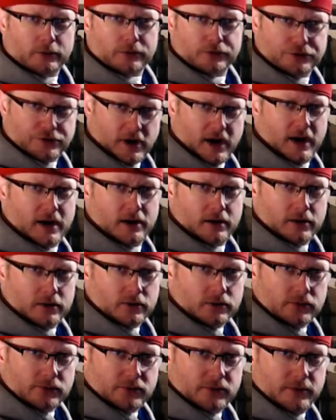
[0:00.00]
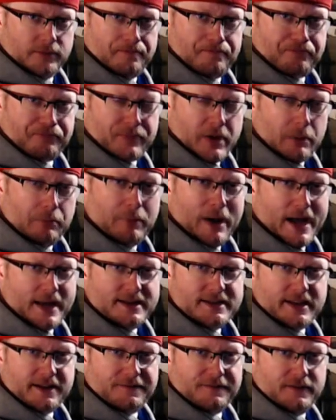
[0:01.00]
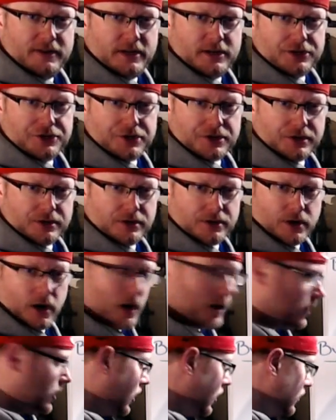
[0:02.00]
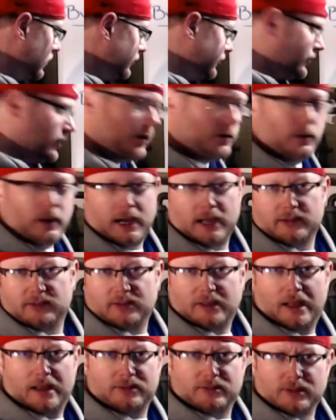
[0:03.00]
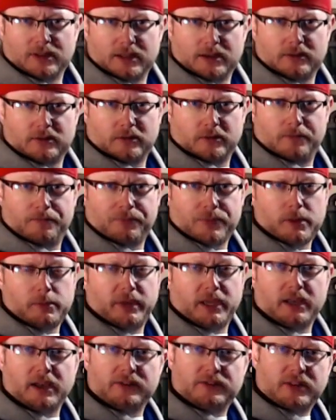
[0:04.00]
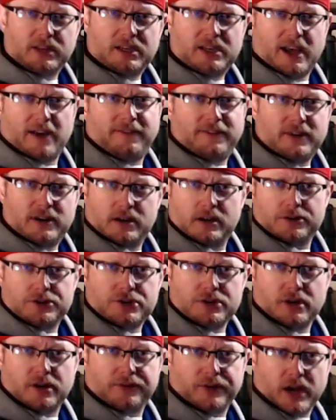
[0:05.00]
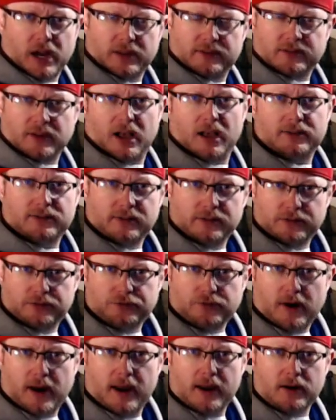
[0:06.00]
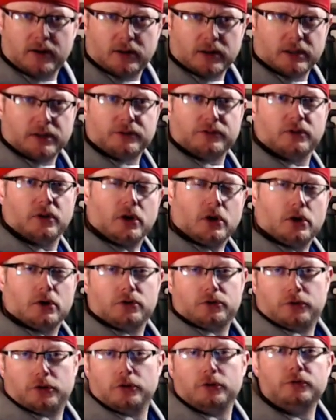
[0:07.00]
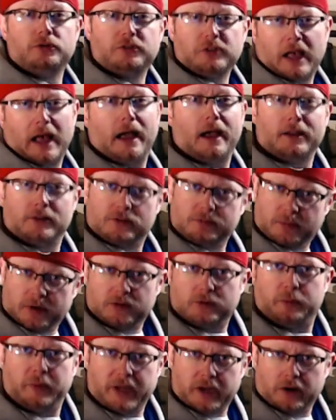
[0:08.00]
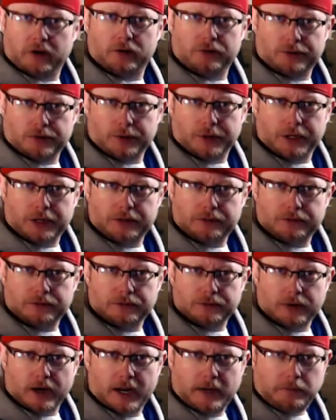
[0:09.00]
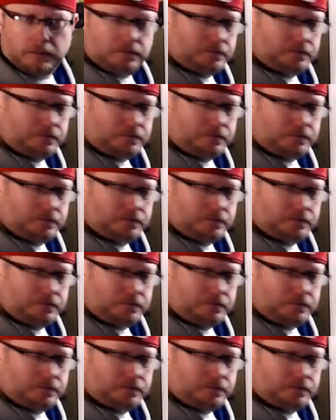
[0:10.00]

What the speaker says: triangles, by definition, are also isosceles, because the definition of an isosceles triangle is two sides must be congruent, right?